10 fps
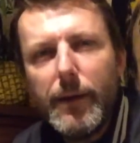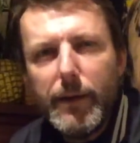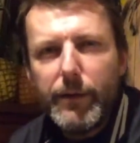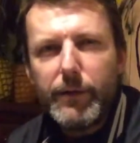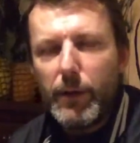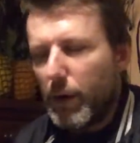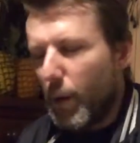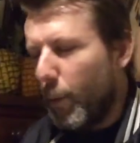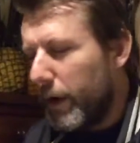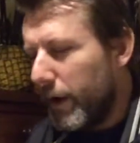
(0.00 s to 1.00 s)
It's like a
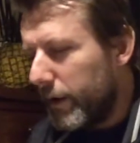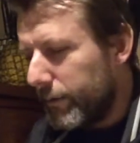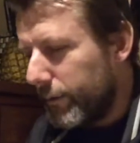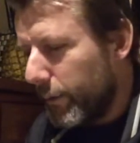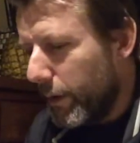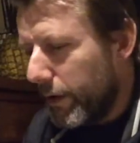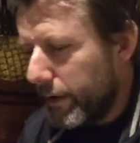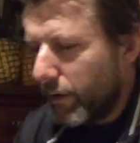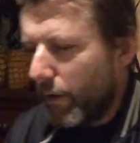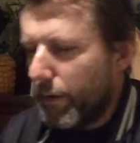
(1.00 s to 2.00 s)

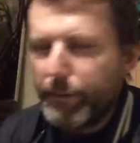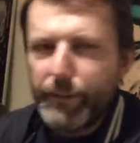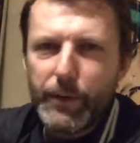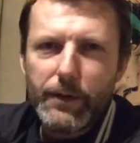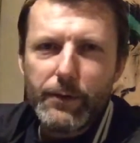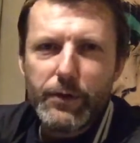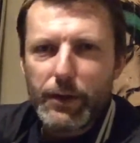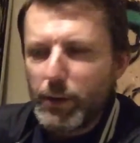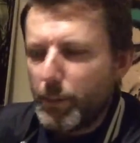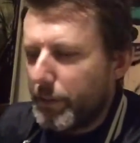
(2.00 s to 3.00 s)
weird kind of fucking
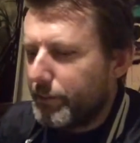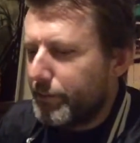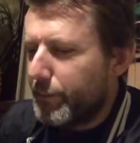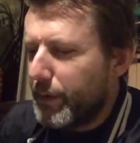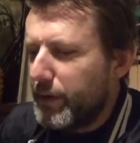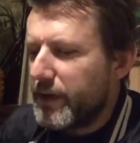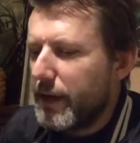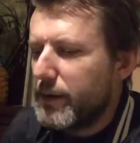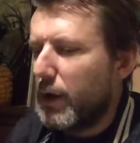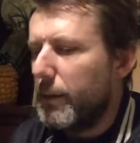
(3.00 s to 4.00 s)
setup. But at the
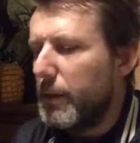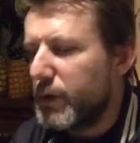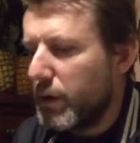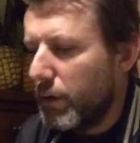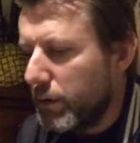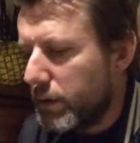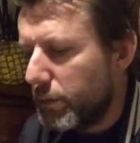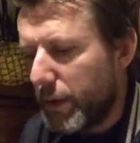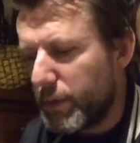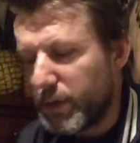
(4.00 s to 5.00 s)
same time, he was caught.
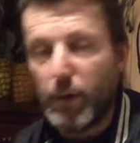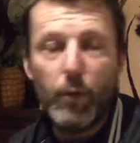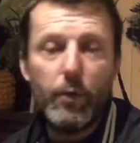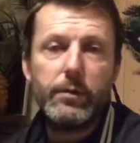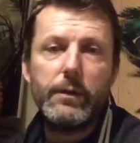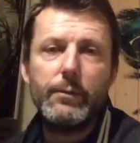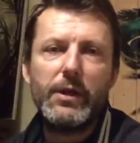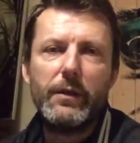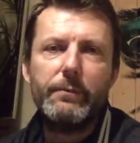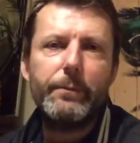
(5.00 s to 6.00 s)
Well, he wasn't caught. He was
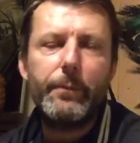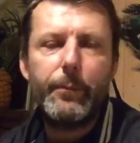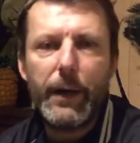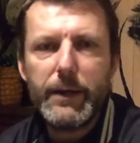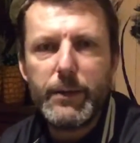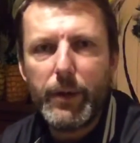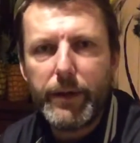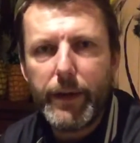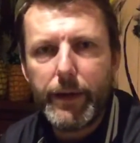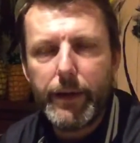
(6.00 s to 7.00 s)
at a place where
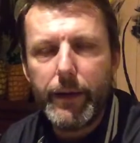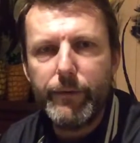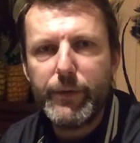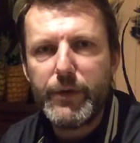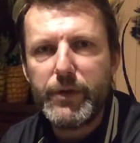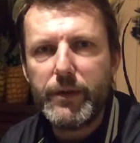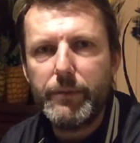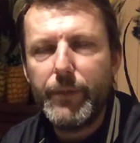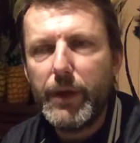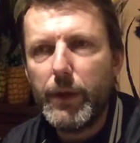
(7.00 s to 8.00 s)
they
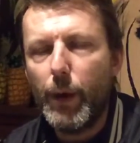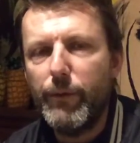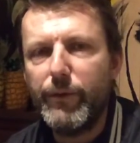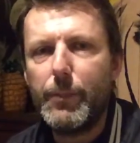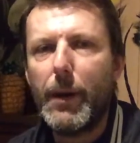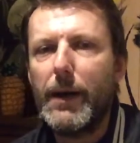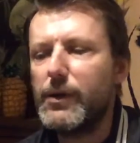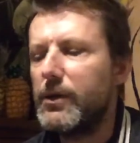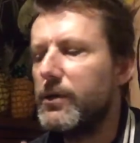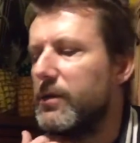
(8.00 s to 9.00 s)
visiting COVID
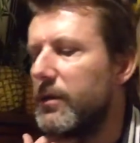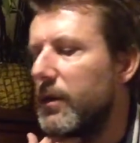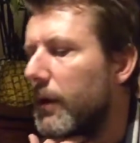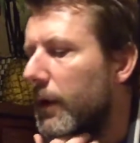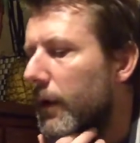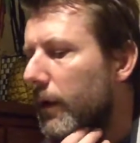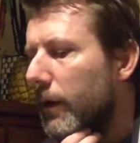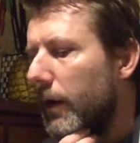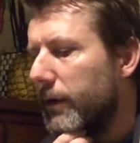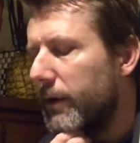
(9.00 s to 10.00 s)
patients,
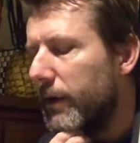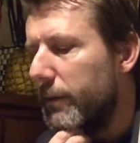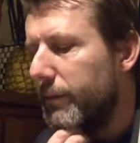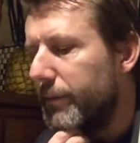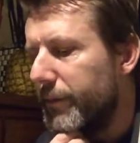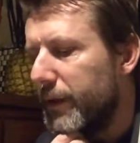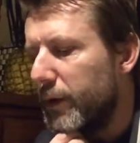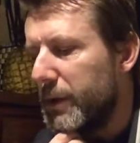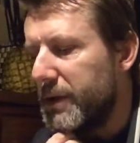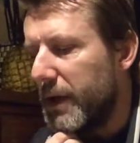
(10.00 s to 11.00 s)
and they're
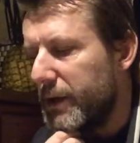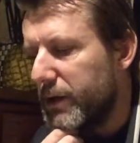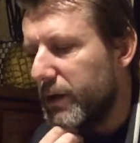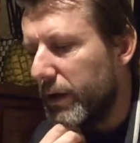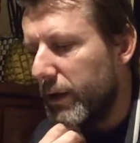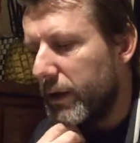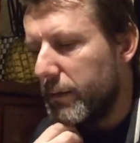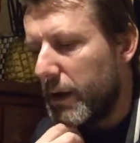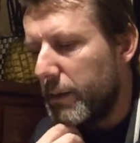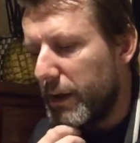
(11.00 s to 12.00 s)
doing tests on. And
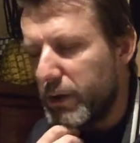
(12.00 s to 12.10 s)
he met